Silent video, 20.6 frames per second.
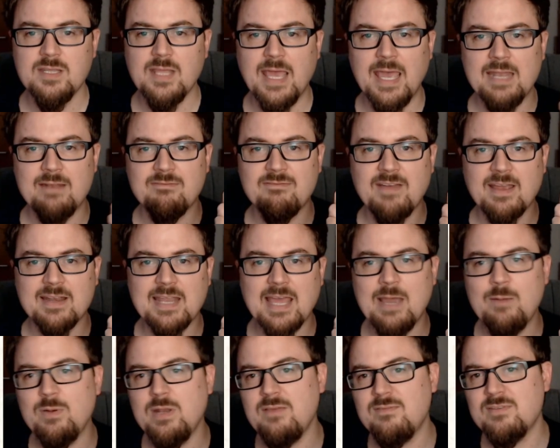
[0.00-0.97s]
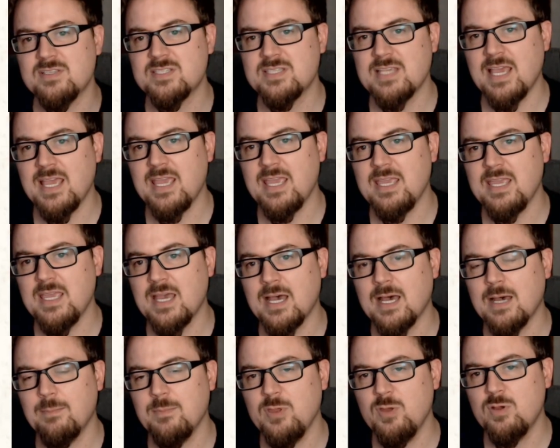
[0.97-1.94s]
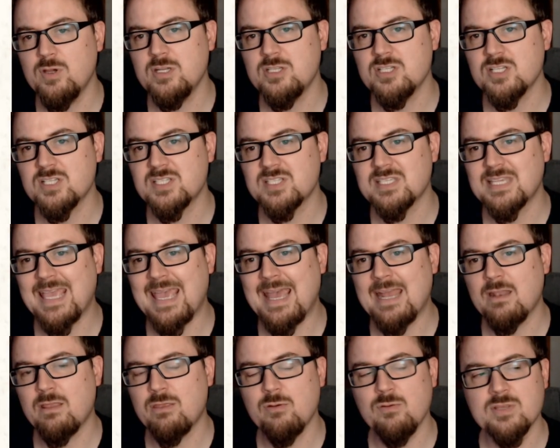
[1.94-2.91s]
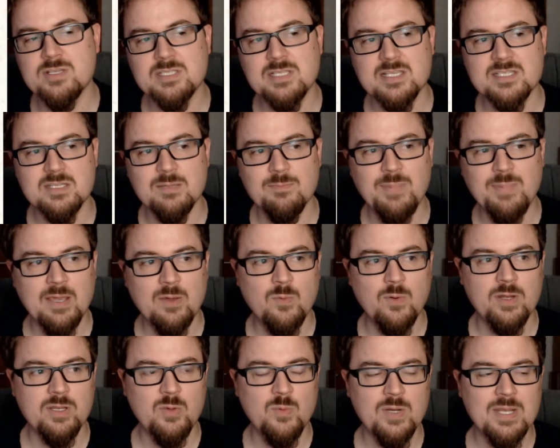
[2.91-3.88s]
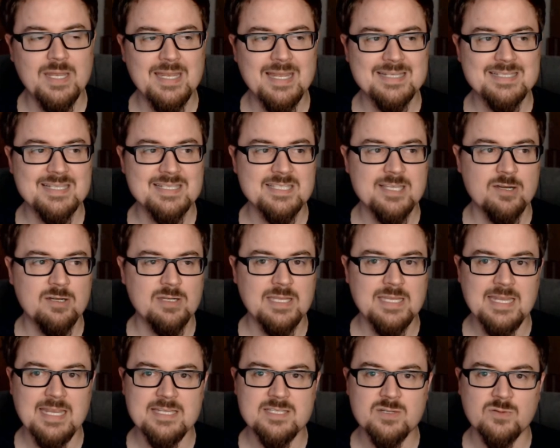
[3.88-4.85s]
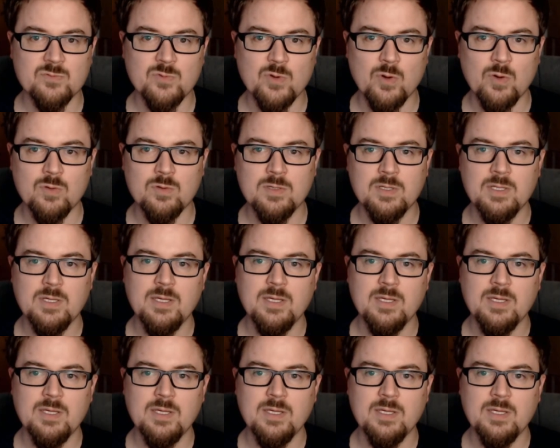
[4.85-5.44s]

And in fact, I would even say you could just scan through this list and pick one. You wouldn't necessarily need to roll.